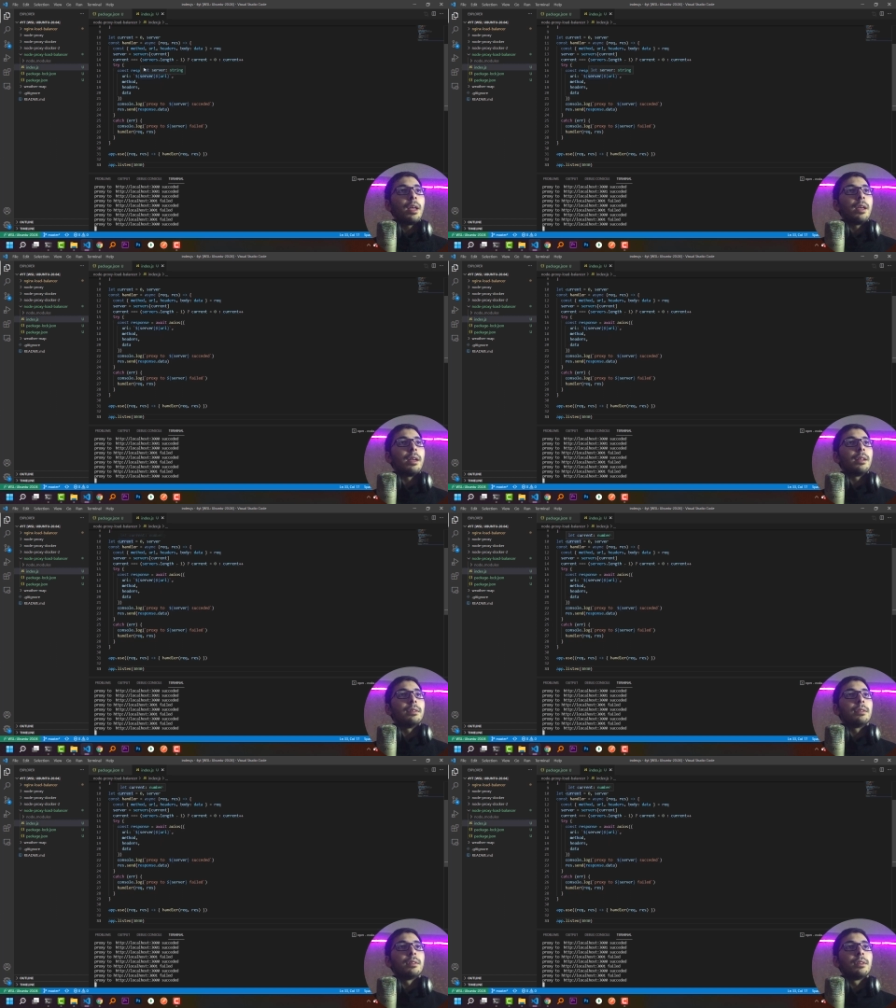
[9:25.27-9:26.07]

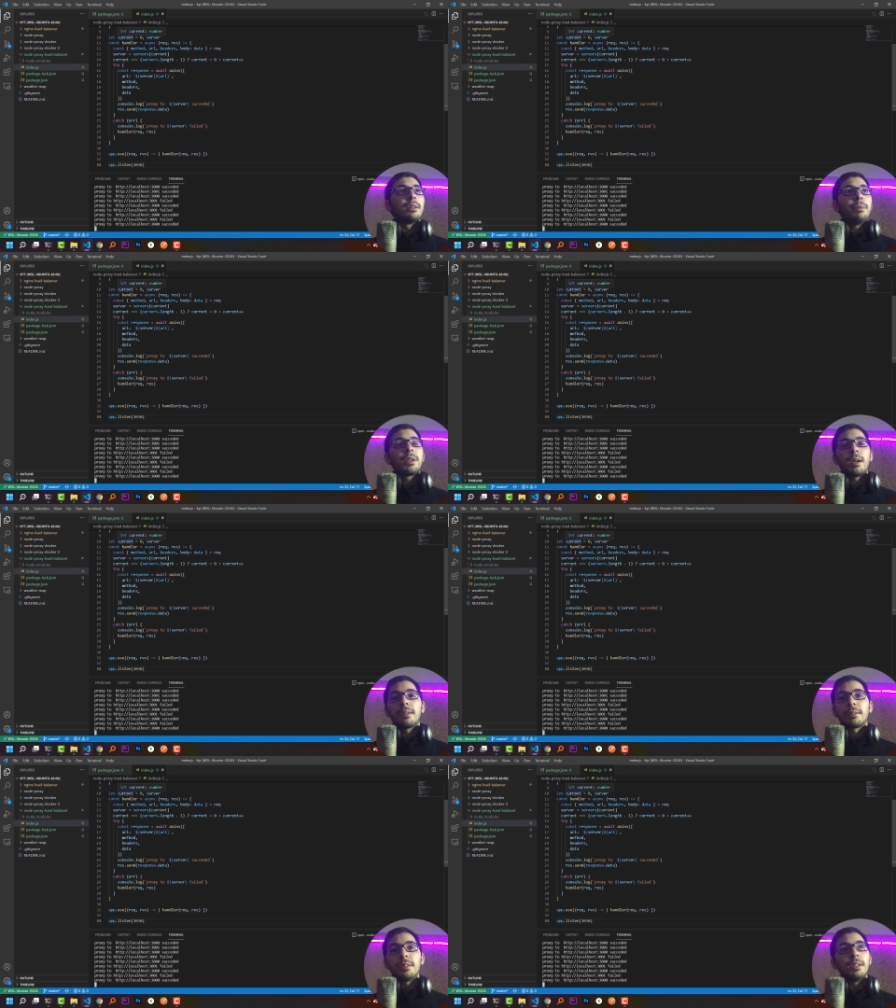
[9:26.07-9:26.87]
and
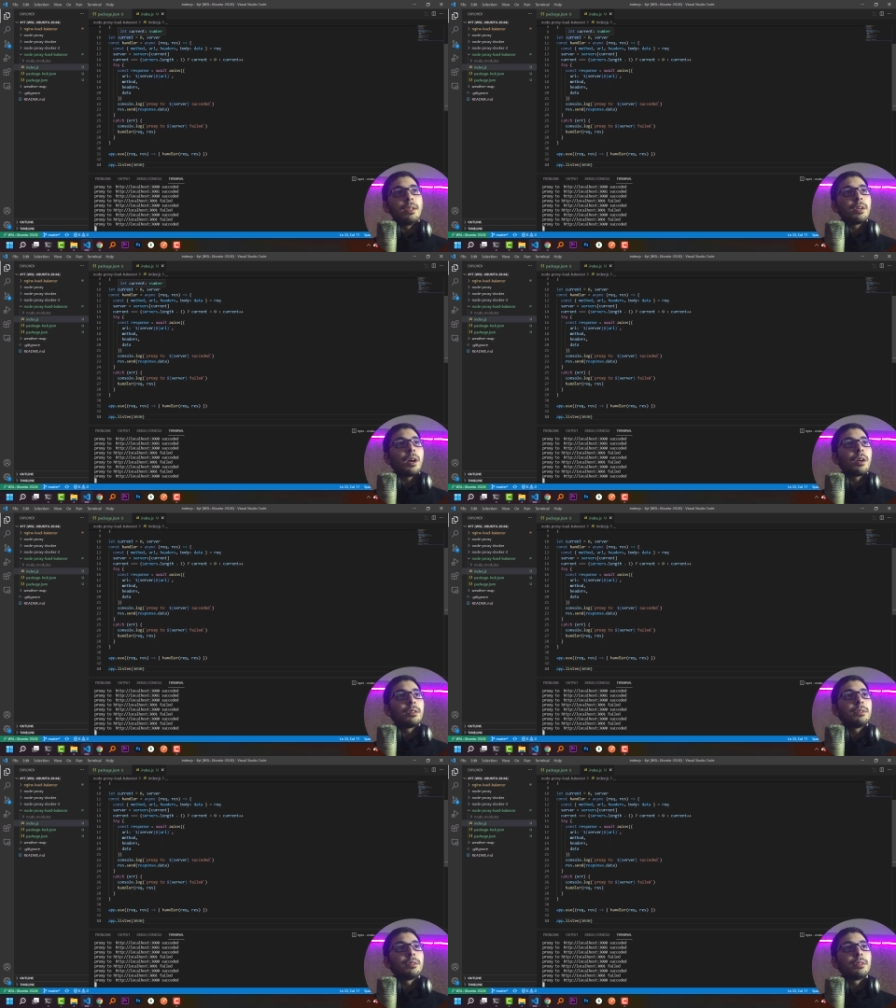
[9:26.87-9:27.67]
because the
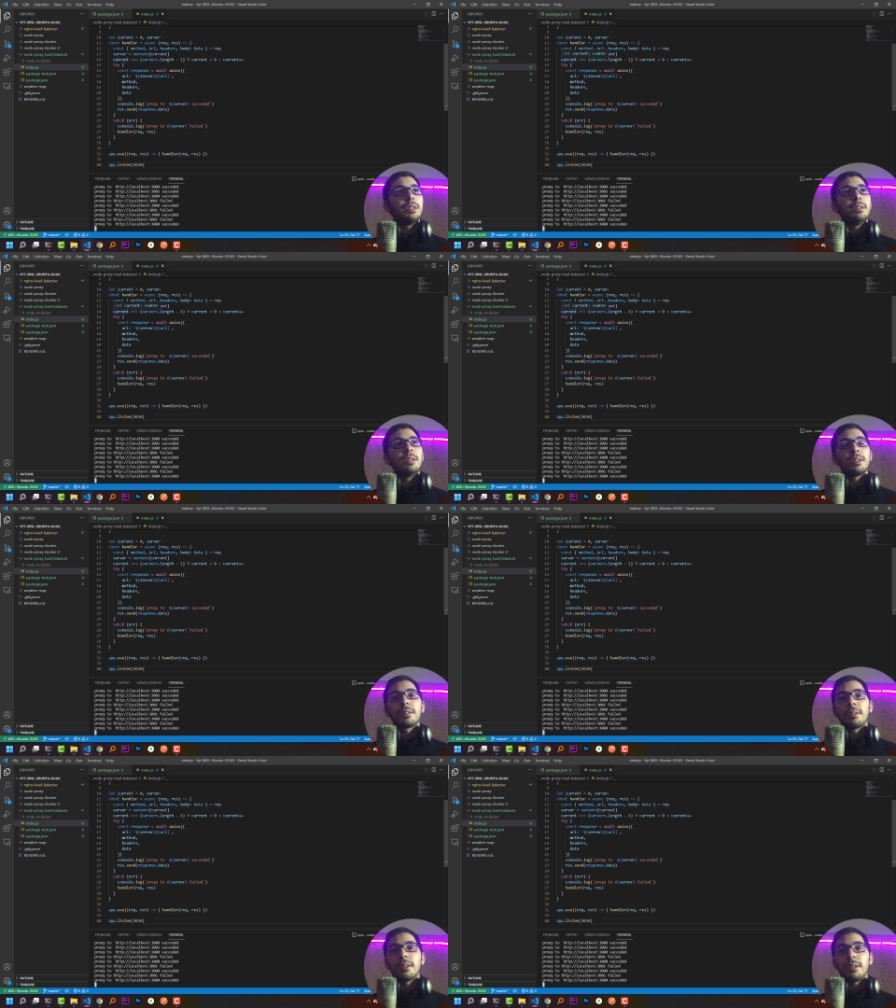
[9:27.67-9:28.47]
current
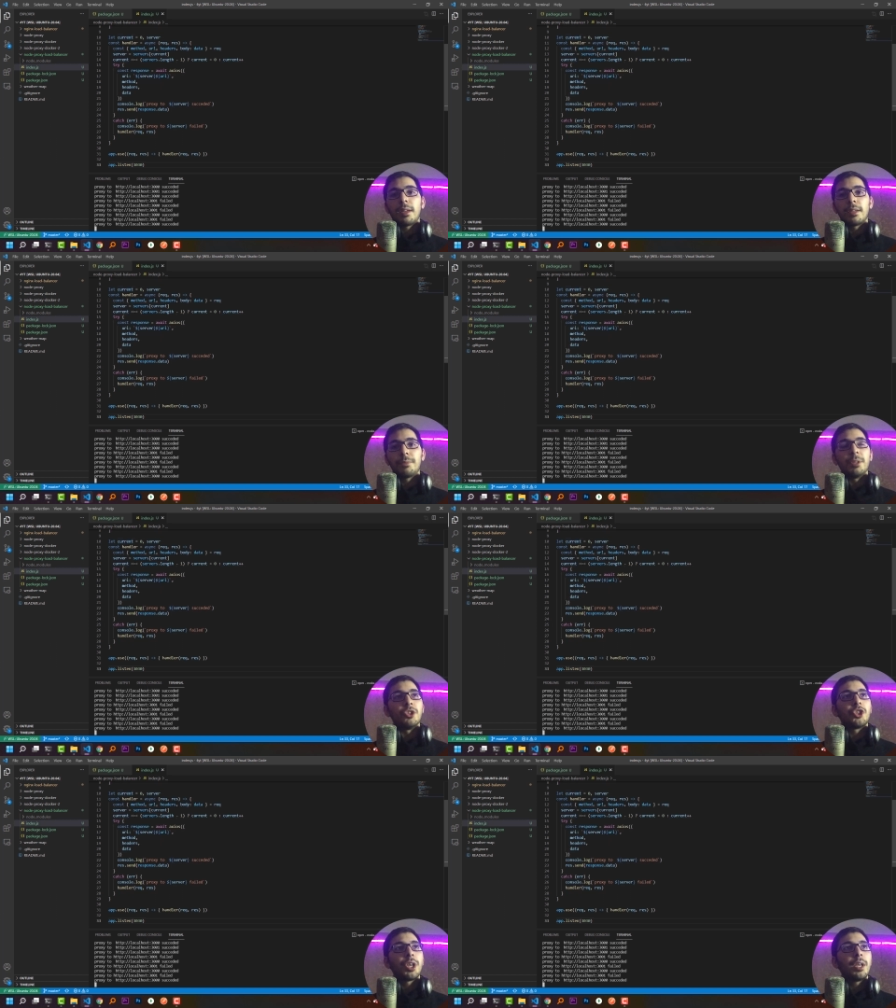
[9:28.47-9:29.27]
index has
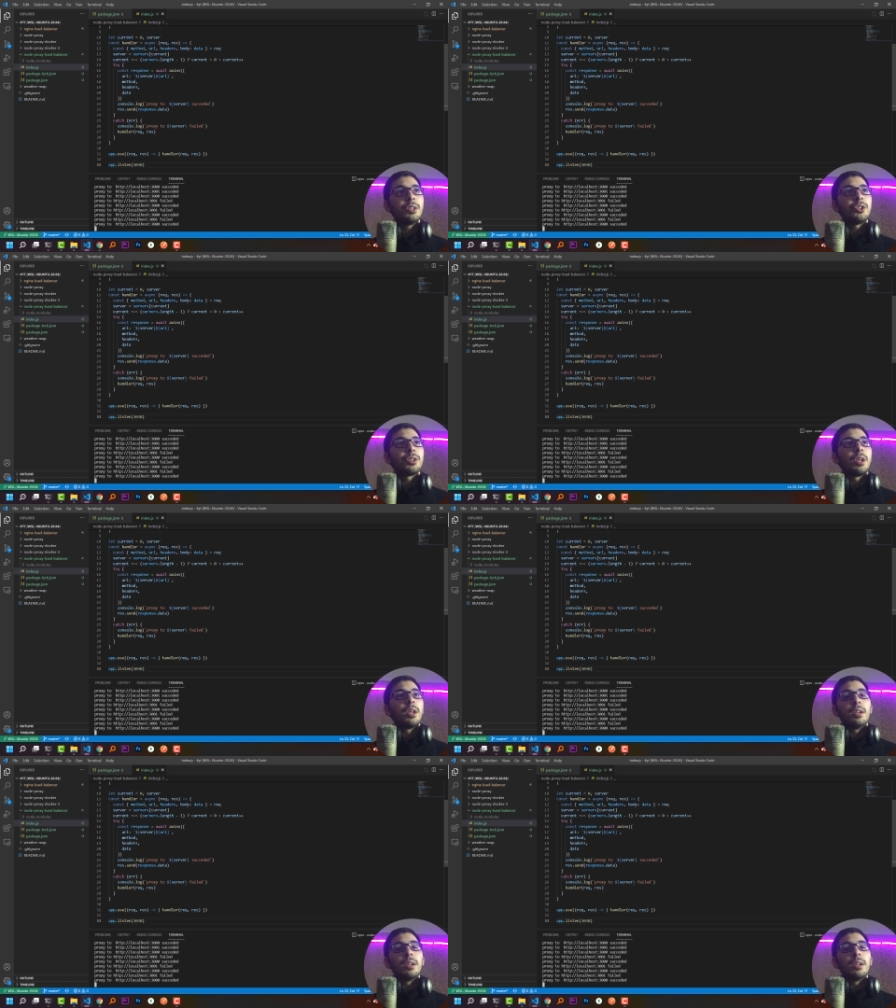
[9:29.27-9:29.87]
been changed,